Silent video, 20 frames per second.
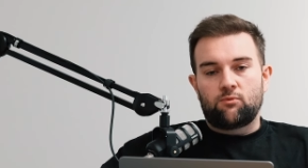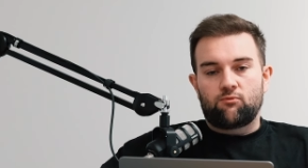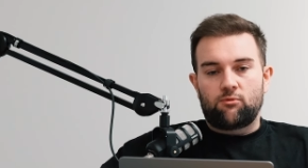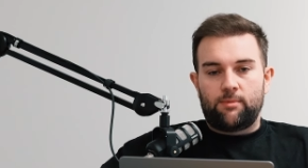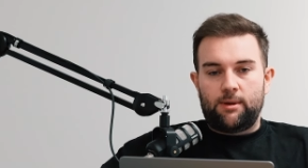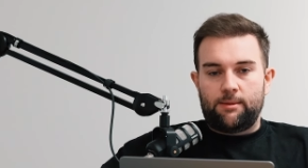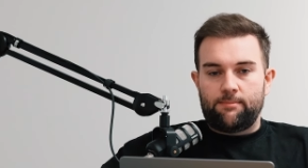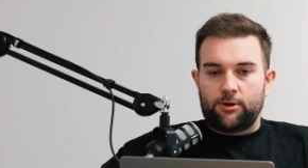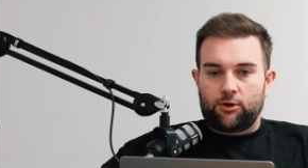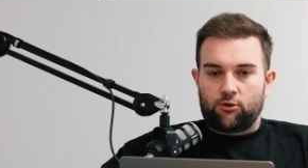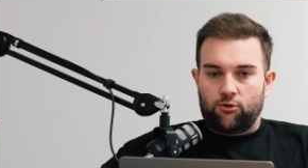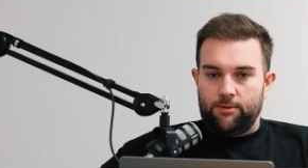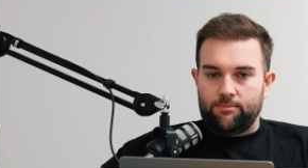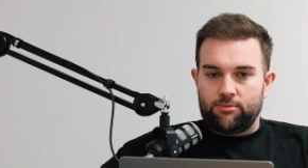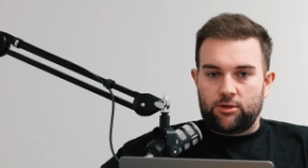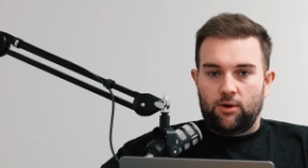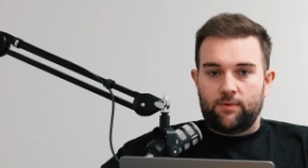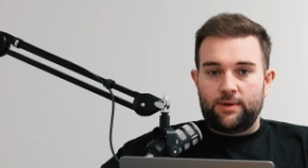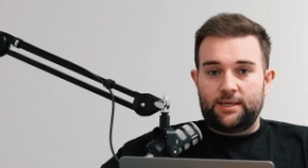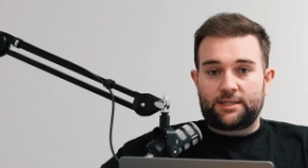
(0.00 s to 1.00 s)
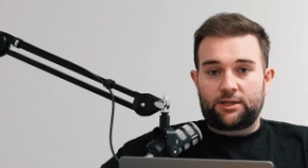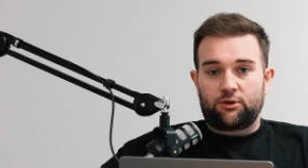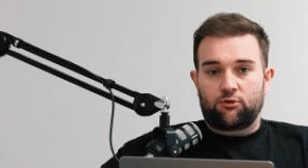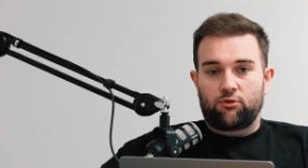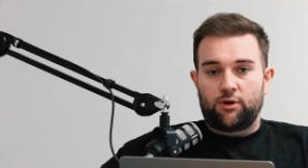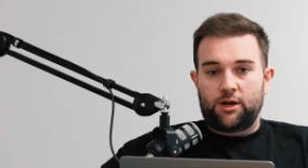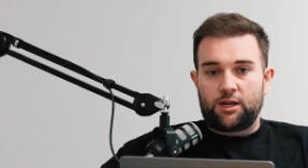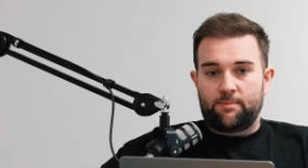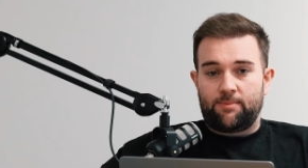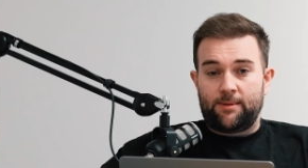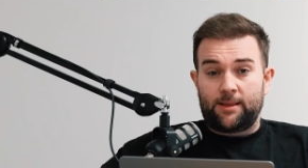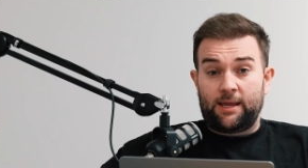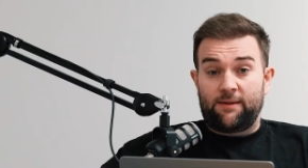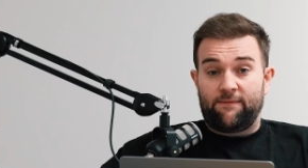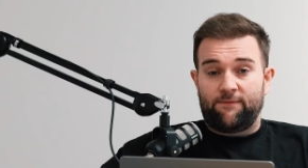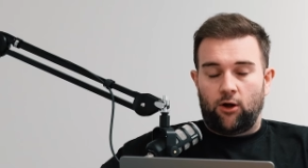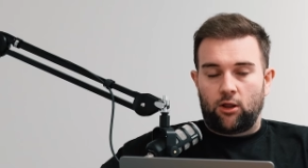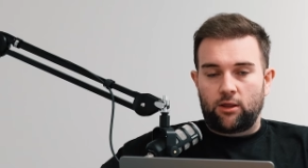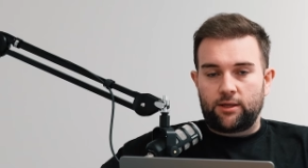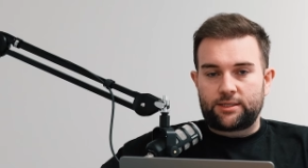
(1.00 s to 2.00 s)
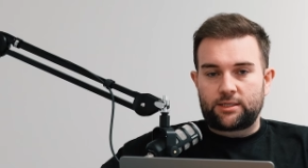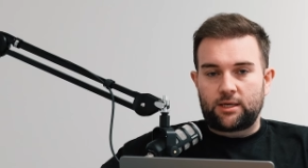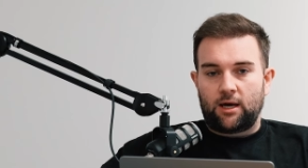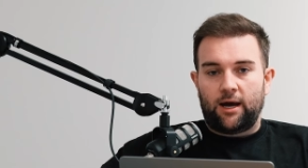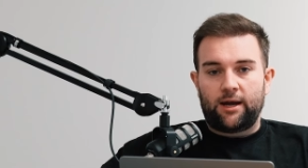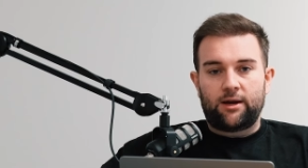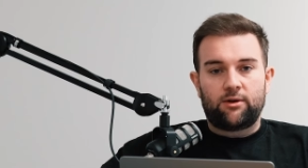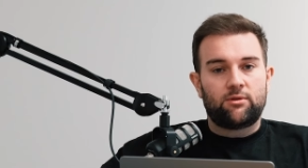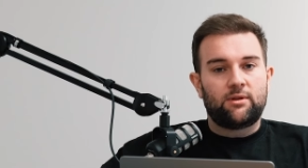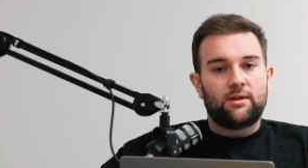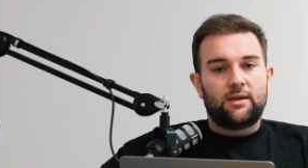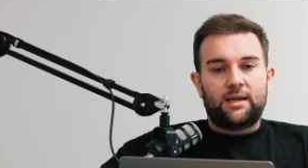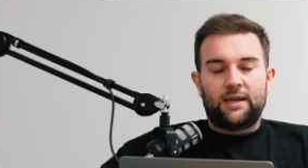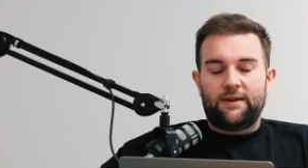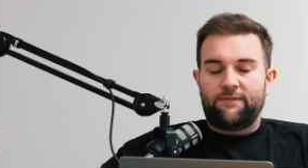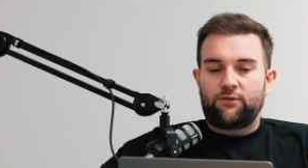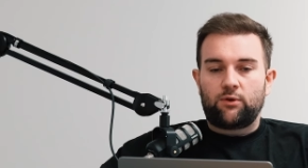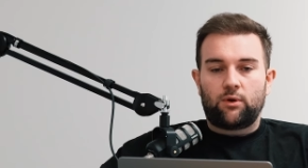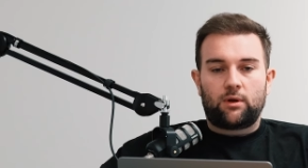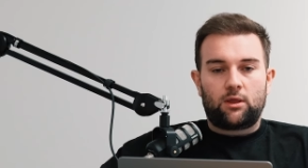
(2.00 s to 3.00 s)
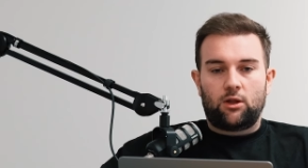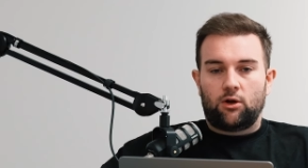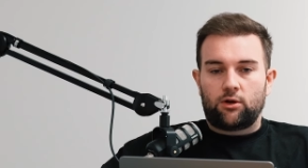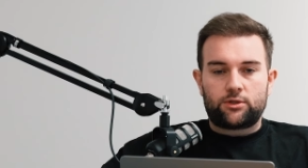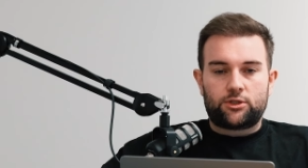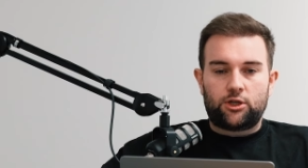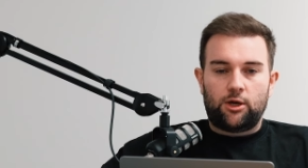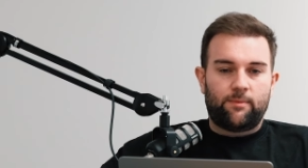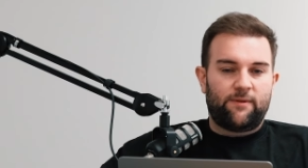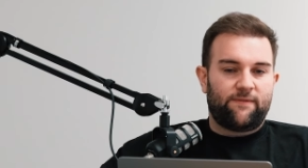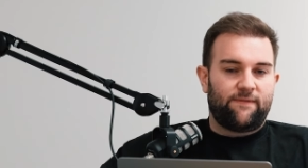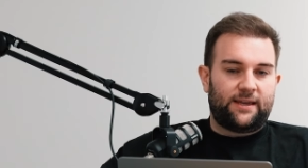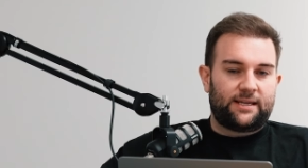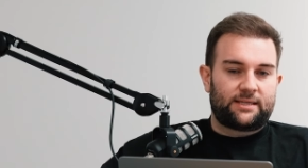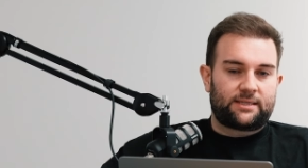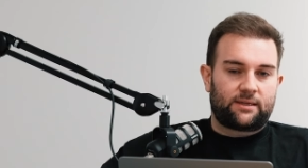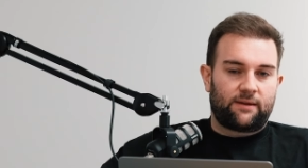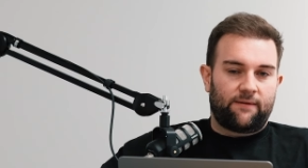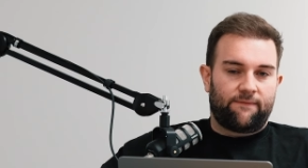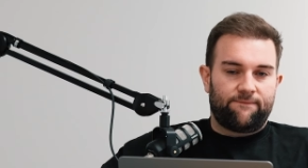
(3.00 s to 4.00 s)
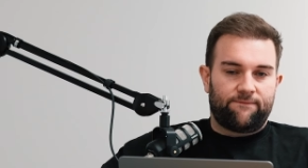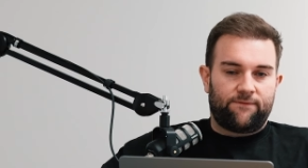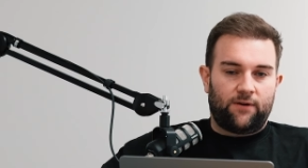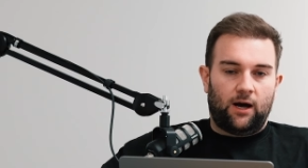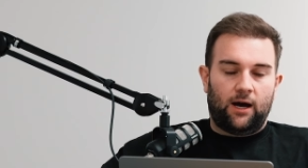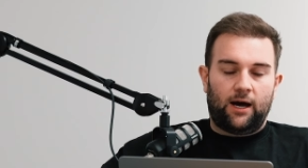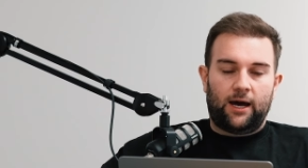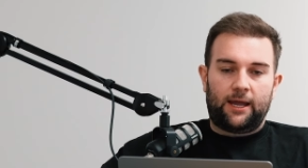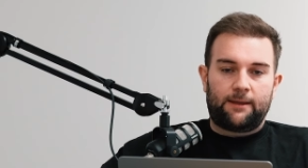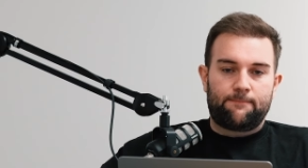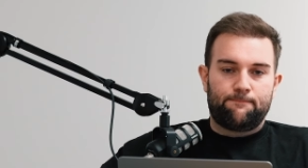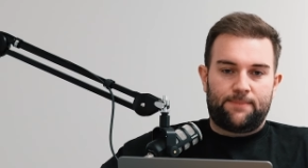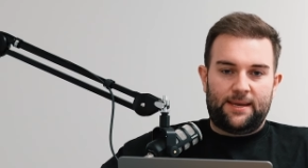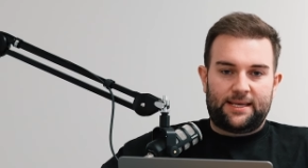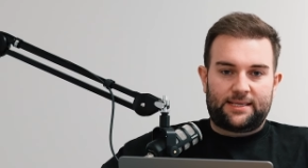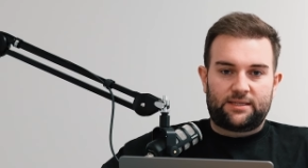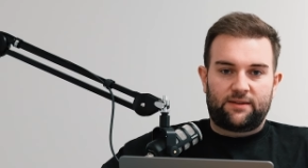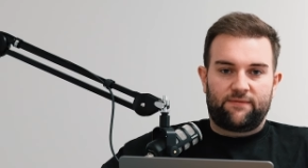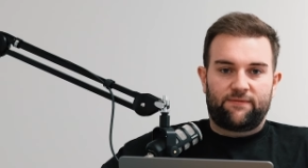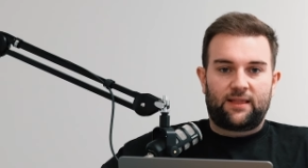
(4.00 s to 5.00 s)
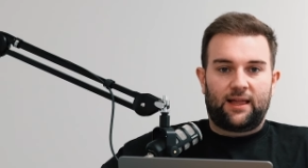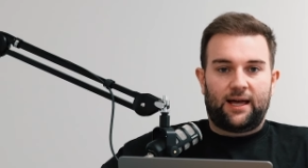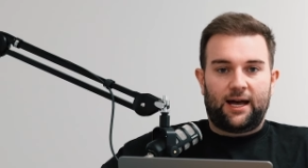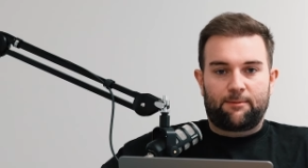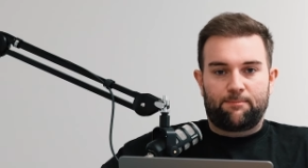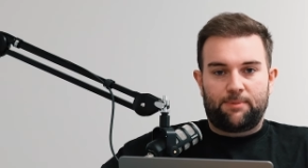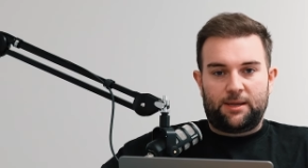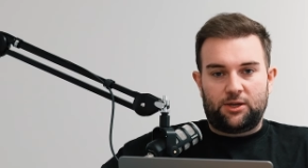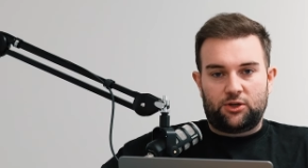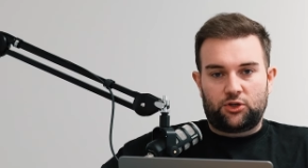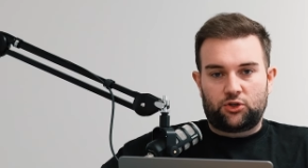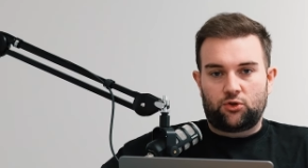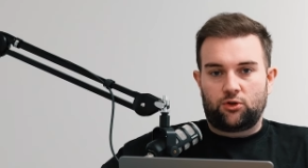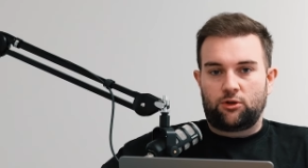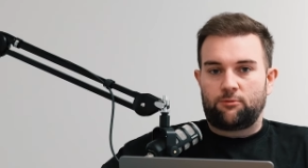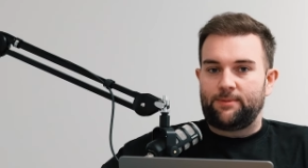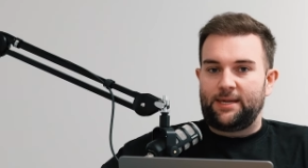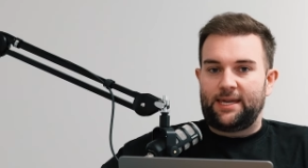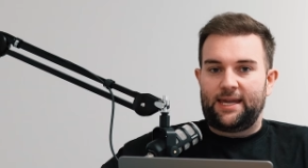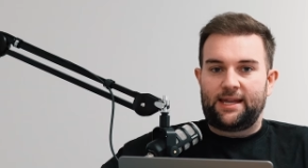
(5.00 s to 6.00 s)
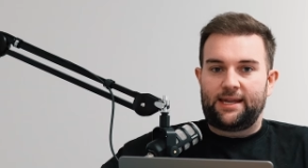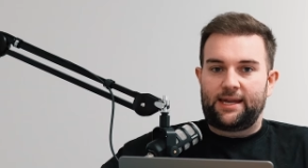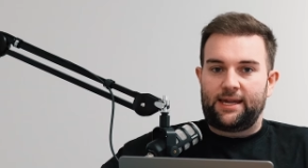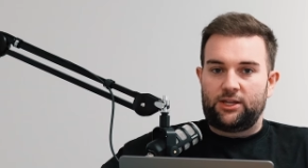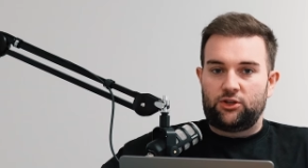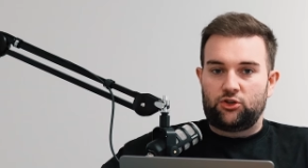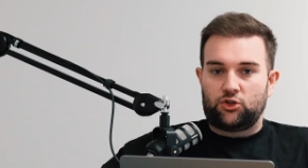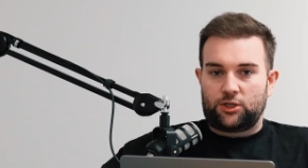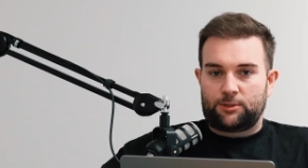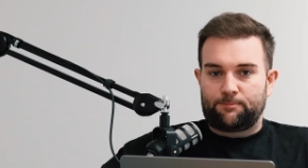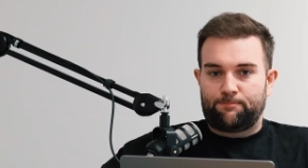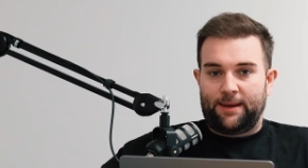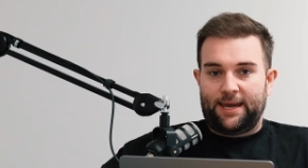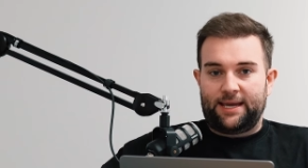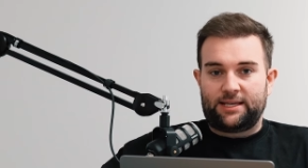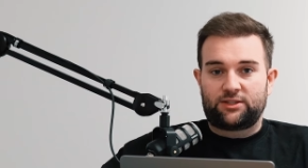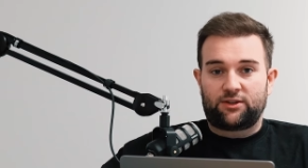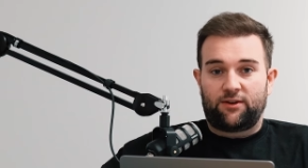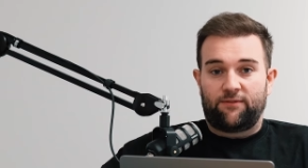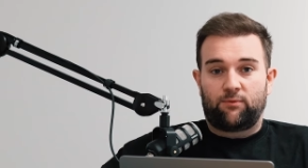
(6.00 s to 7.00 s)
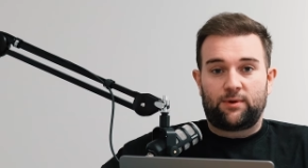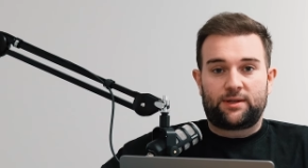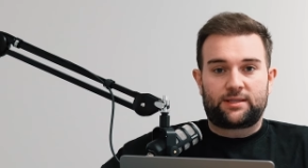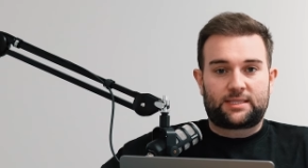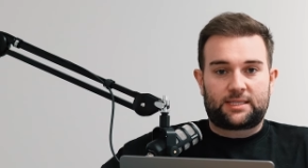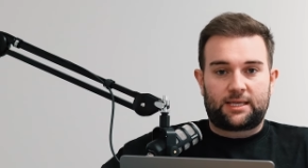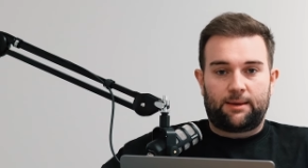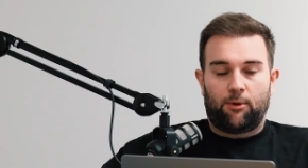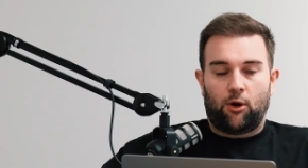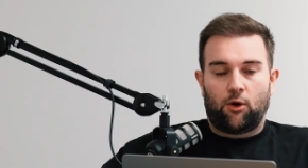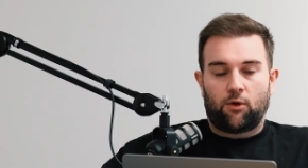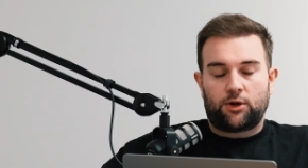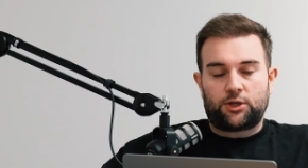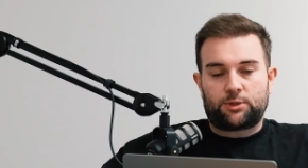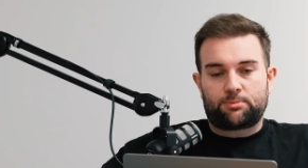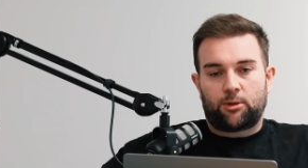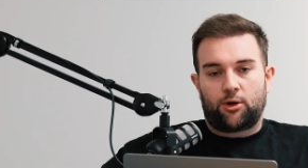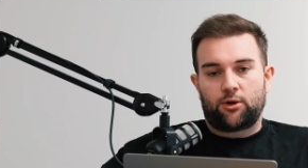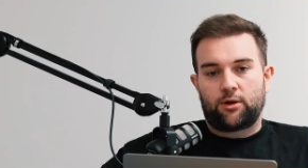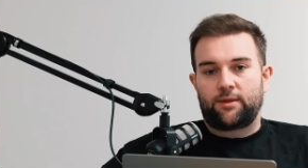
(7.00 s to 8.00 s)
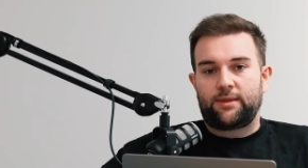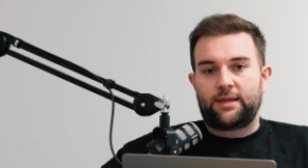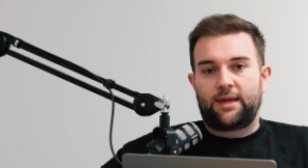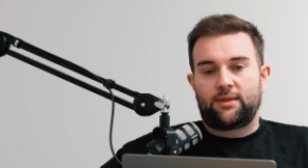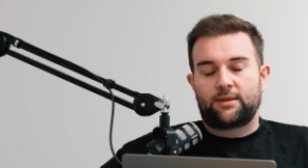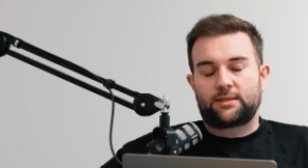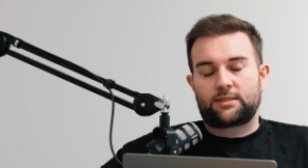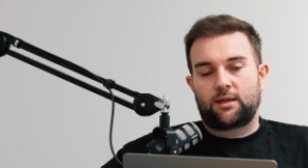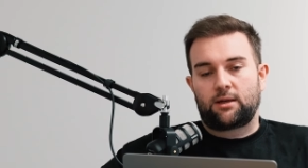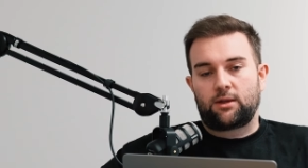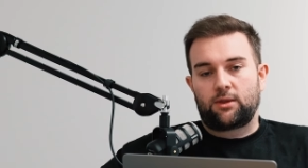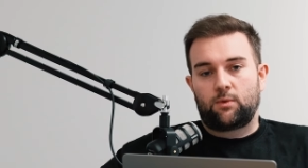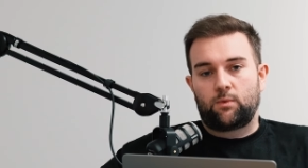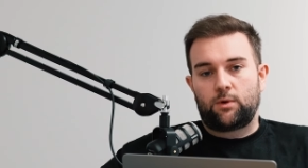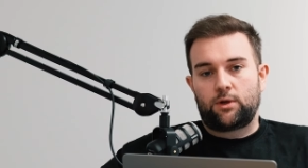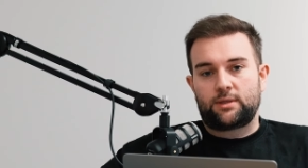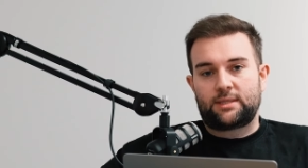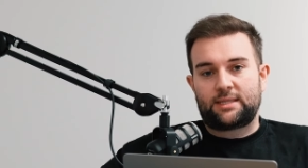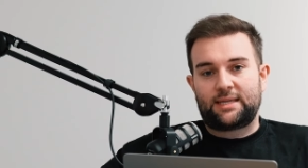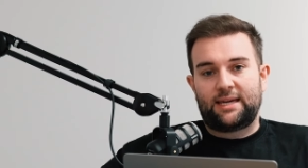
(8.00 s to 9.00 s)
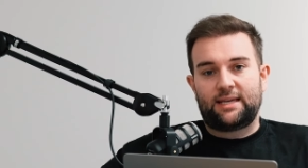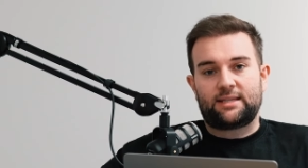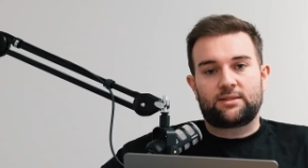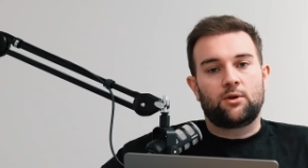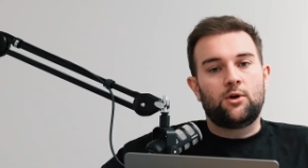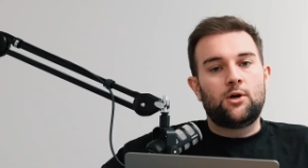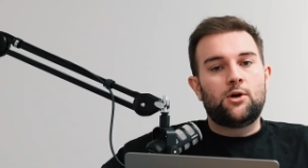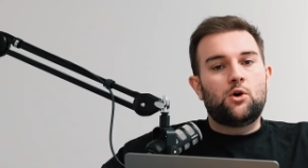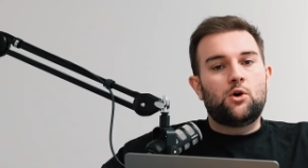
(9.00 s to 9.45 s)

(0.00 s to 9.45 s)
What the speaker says: Remember, crypto is incredibly volatile. If you're a long-term investor, fine, best of luck, but you shouldn't be getting in just based off what some orange bloke on the other side of the world says.